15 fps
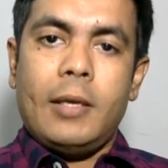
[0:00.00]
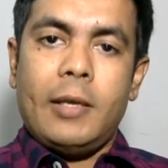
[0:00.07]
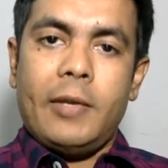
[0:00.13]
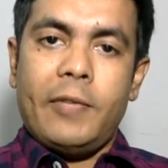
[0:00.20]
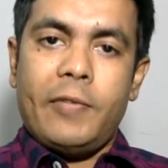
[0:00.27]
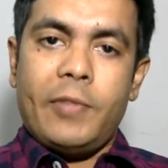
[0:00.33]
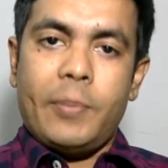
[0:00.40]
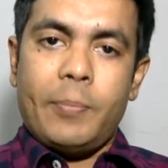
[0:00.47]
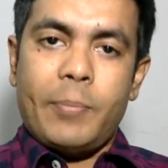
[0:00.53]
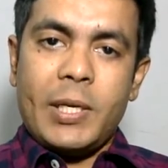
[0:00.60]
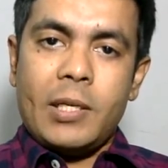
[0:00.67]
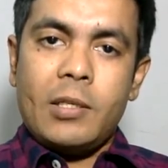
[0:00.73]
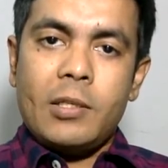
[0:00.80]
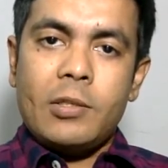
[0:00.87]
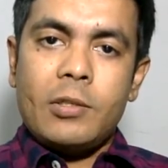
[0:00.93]
in the
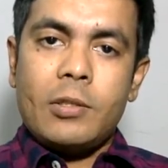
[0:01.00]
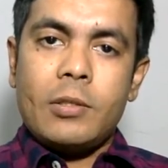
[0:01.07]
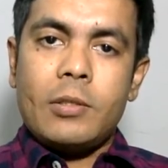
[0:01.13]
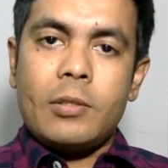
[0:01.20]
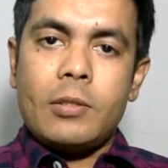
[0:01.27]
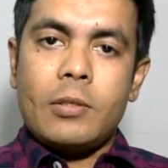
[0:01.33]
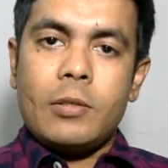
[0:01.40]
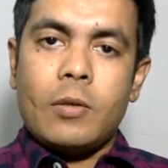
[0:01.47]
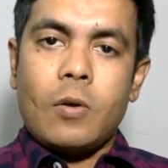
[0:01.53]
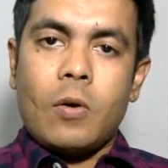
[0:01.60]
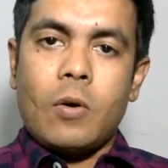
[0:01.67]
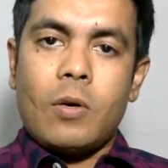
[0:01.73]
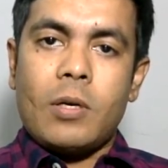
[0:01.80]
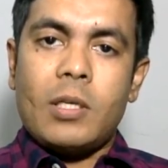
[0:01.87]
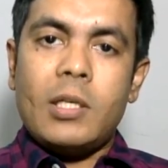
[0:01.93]
beginner
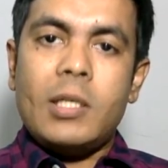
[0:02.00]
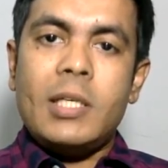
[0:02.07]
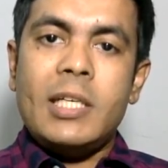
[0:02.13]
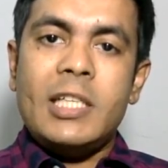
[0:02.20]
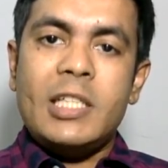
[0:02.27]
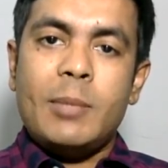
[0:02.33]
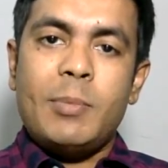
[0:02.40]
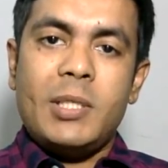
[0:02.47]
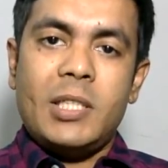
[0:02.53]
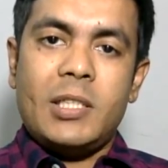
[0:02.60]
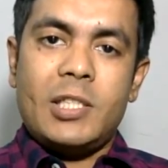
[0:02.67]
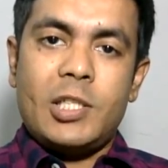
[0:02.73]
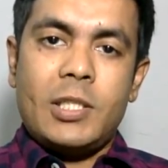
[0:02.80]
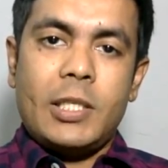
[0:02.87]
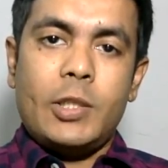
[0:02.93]
or early
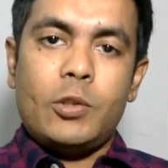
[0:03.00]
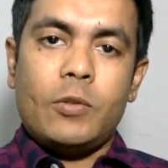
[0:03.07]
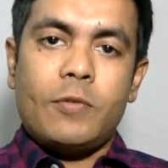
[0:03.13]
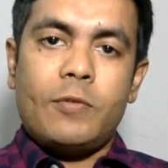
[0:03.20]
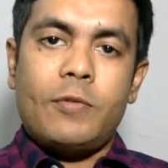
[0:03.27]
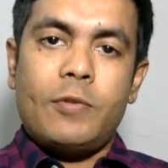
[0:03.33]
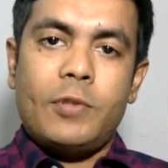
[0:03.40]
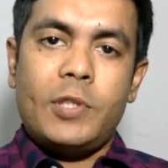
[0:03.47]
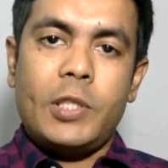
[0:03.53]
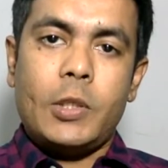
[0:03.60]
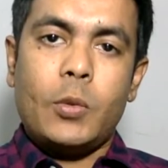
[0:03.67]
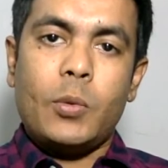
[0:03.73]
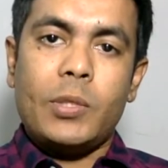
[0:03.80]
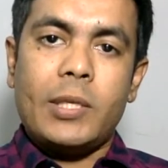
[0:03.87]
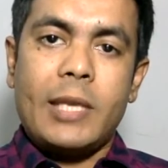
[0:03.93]
intermediate stage of
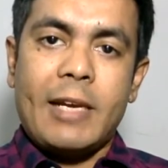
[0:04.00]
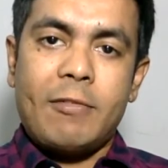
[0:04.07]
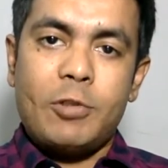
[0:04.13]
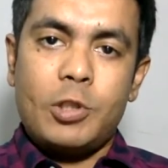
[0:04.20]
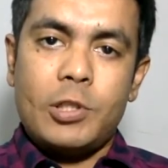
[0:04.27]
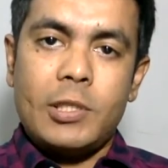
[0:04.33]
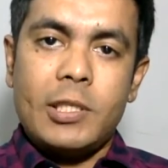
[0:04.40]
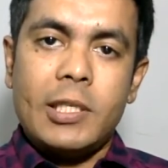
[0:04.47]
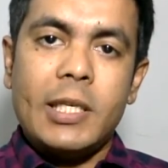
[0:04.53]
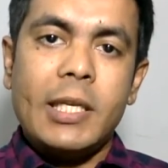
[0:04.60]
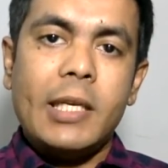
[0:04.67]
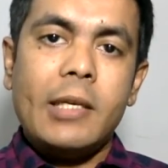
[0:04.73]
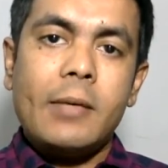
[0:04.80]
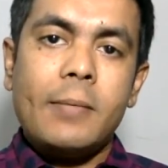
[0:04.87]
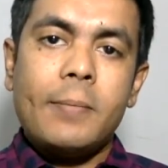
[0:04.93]
their Korean language
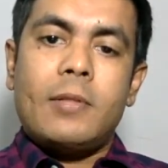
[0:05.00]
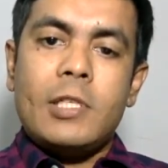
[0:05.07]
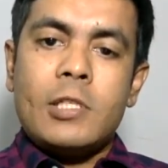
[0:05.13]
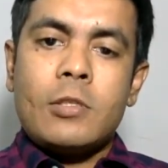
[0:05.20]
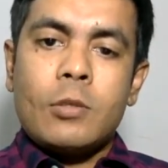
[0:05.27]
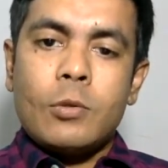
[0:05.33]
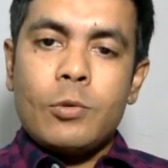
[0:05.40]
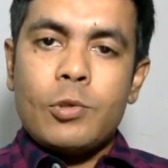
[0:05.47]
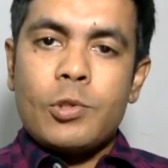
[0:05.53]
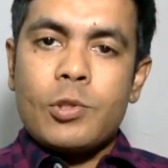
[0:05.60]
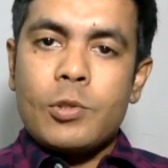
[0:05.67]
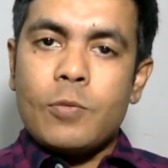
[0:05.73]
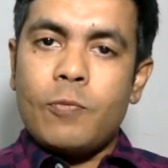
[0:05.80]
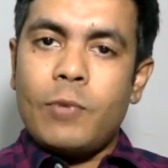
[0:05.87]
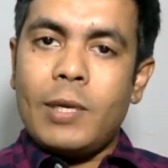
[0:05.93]
learning. This
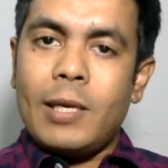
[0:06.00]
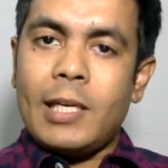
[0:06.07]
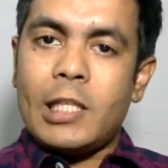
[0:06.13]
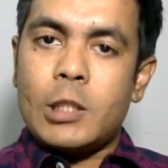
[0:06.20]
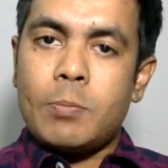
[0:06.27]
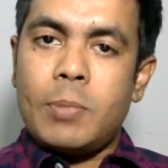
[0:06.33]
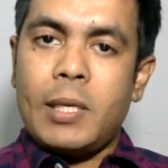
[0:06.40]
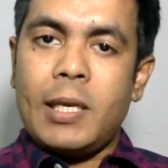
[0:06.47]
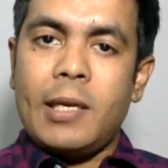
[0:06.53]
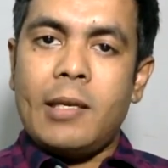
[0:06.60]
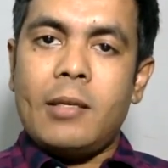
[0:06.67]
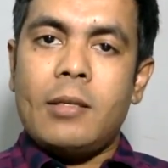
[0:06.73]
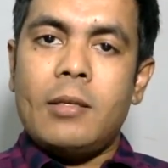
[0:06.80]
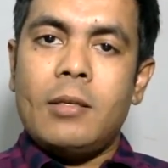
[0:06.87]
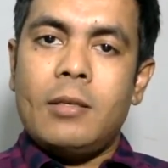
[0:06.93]
course will
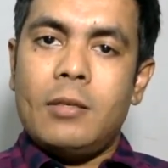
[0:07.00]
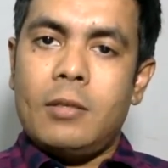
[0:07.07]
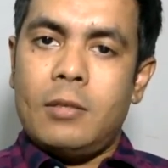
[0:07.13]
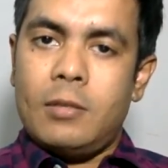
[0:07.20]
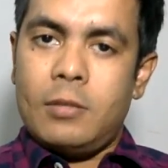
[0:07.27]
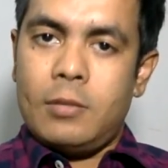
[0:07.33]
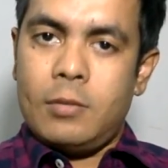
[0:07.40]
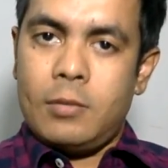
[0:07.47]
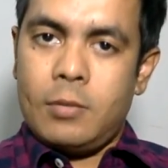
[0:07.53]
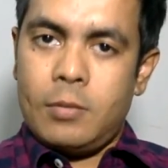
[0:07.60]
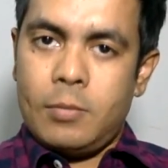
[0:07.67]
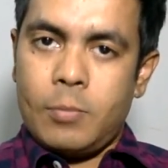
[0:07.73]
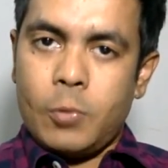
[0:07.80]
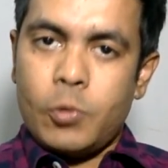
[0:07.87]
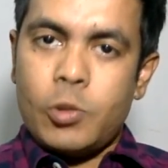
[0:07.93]
explain
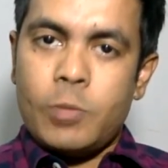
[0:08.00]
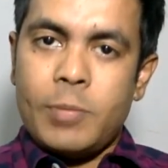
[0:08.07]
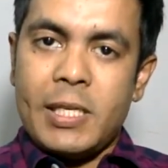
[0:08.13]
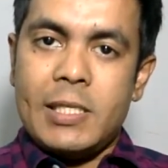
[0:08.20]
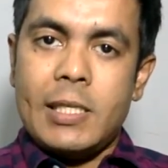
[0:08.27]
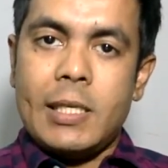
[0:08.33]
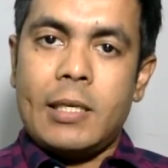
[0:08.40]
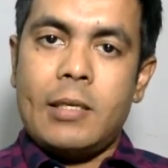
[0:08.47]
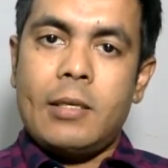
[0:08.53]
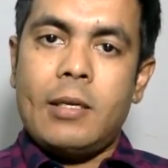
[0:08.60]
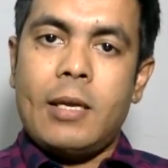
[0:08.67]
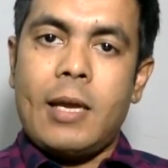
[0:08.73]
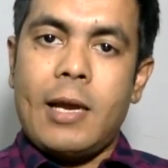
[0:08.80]
most basic